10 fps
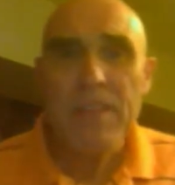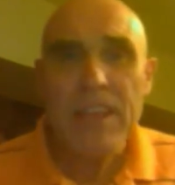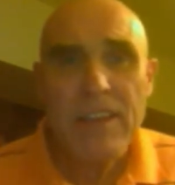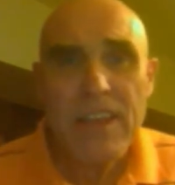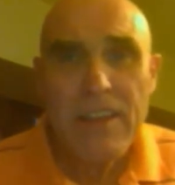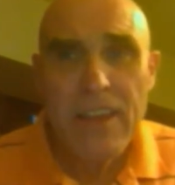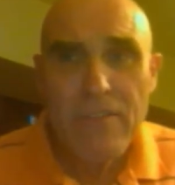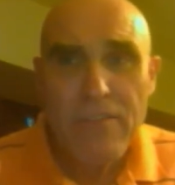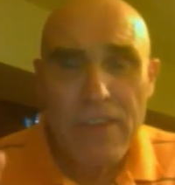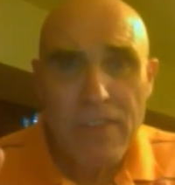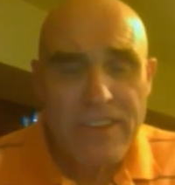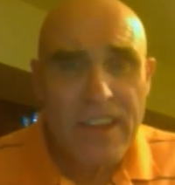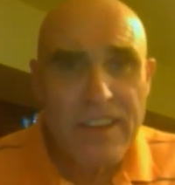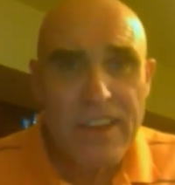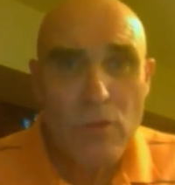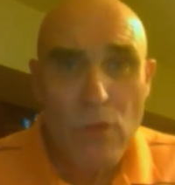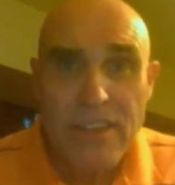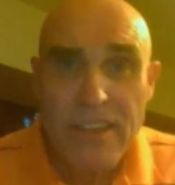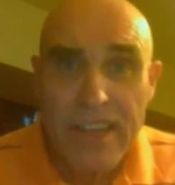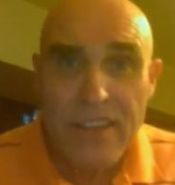if this idea
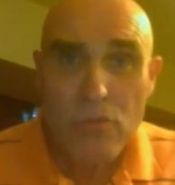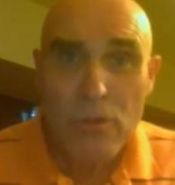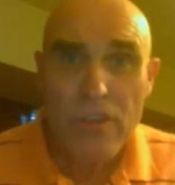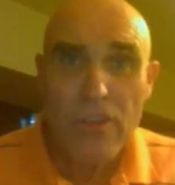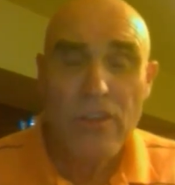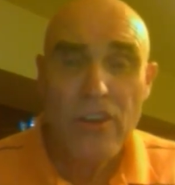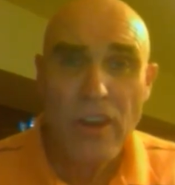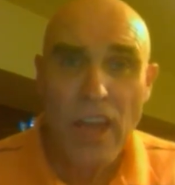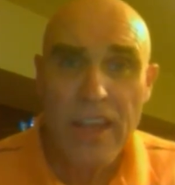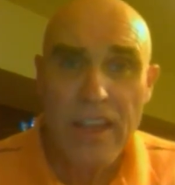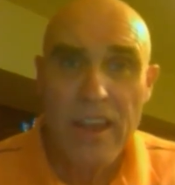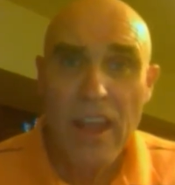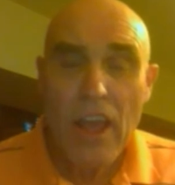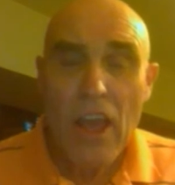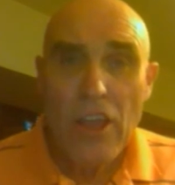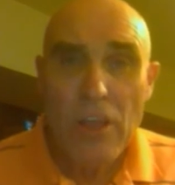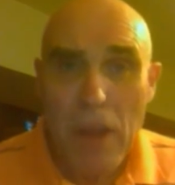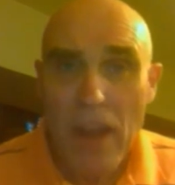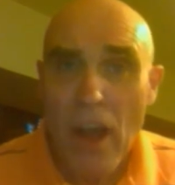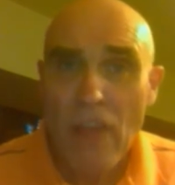resonates with you and you like it, you
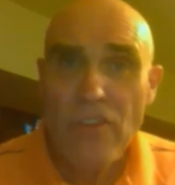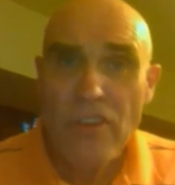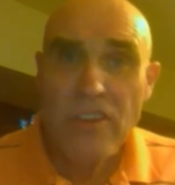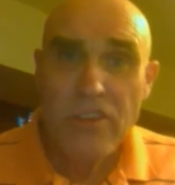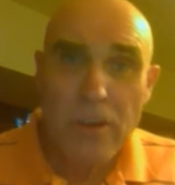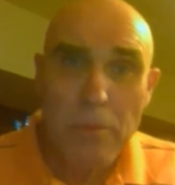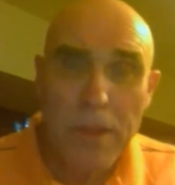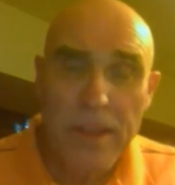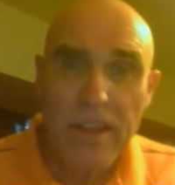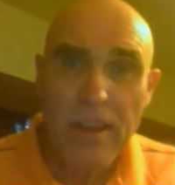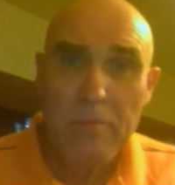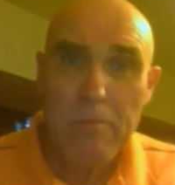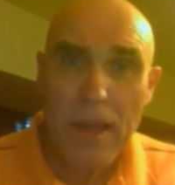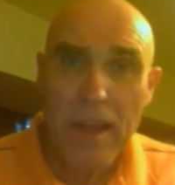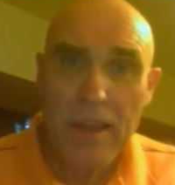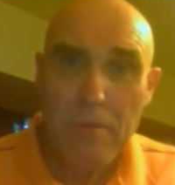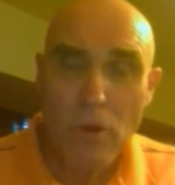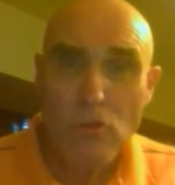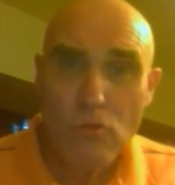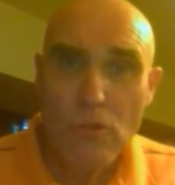might also consider picking up my
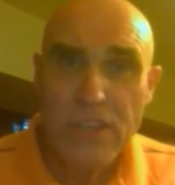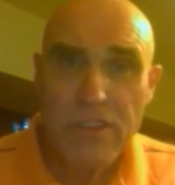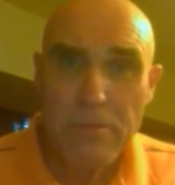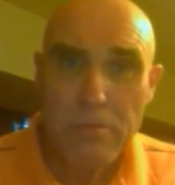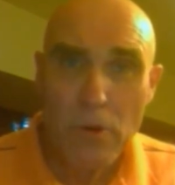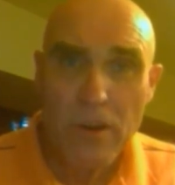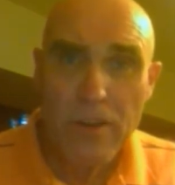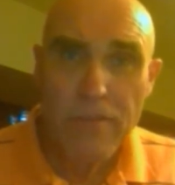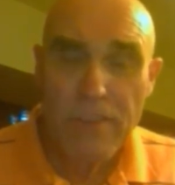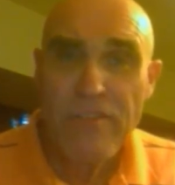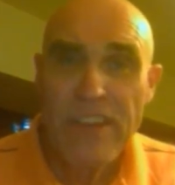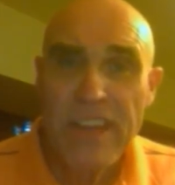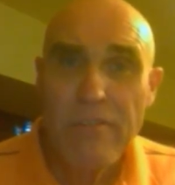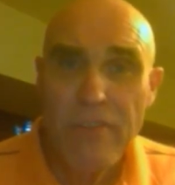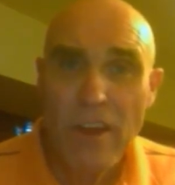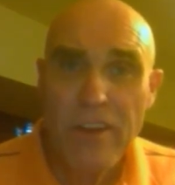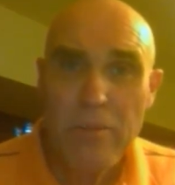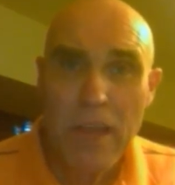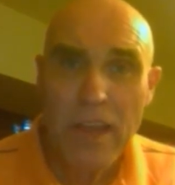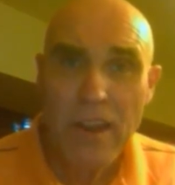most recent book, 15
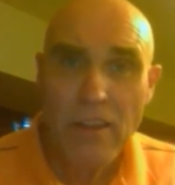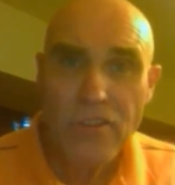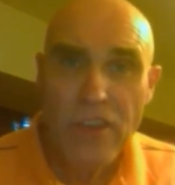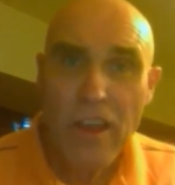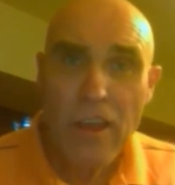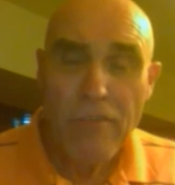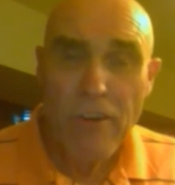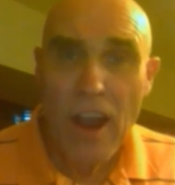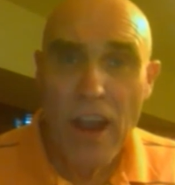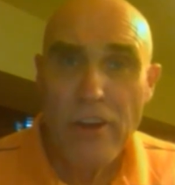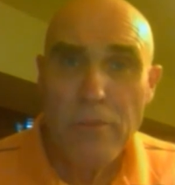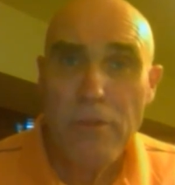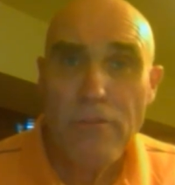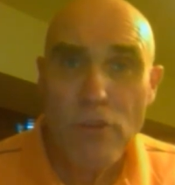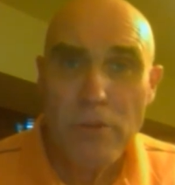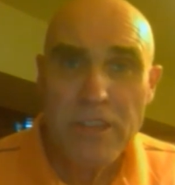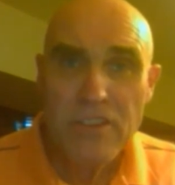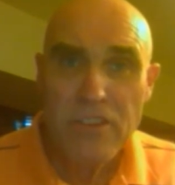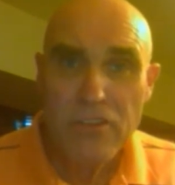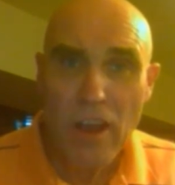Fundamentals for Higher
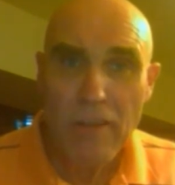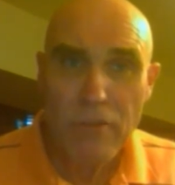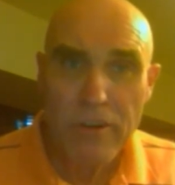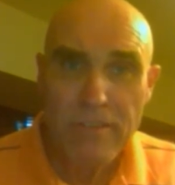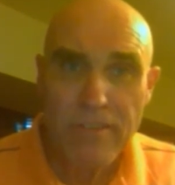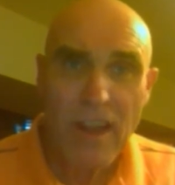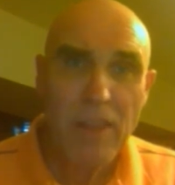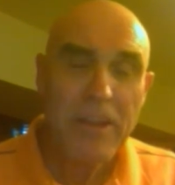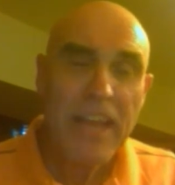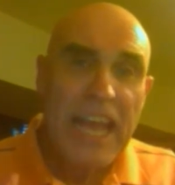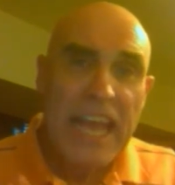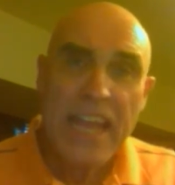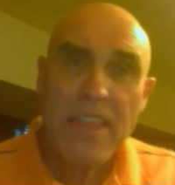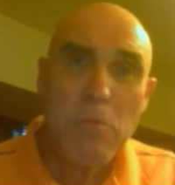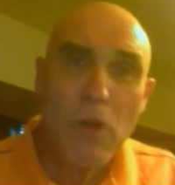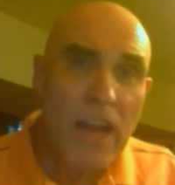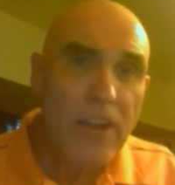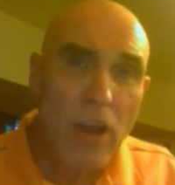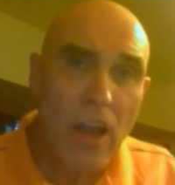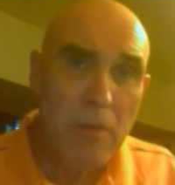Performance in Software Development. In the book, I
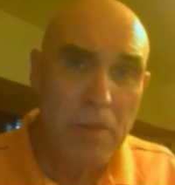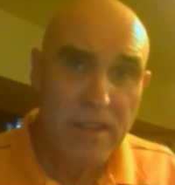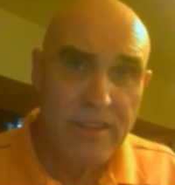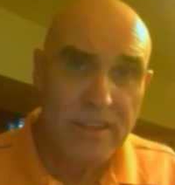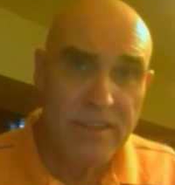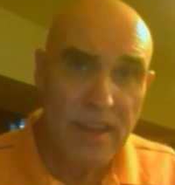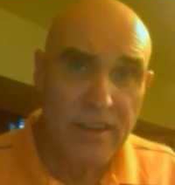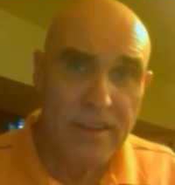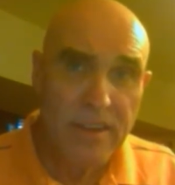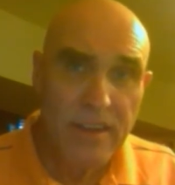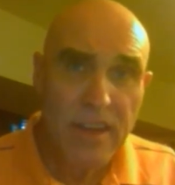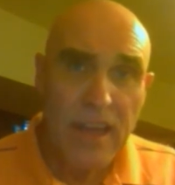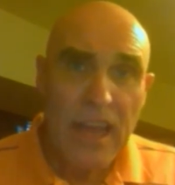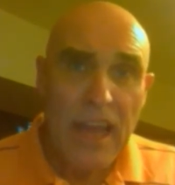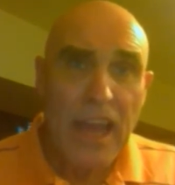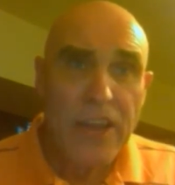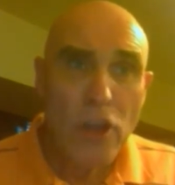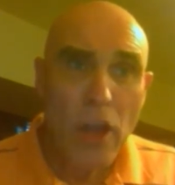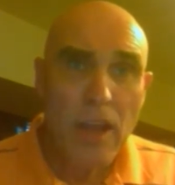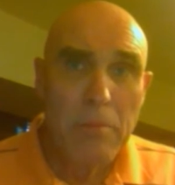talk about this idea. I
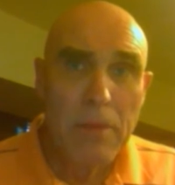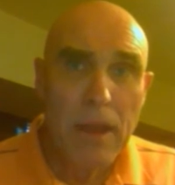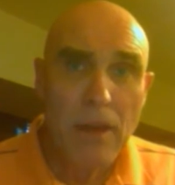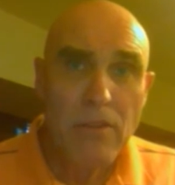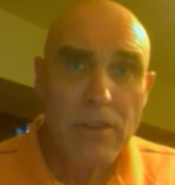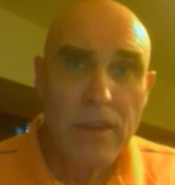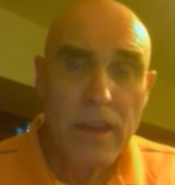talk about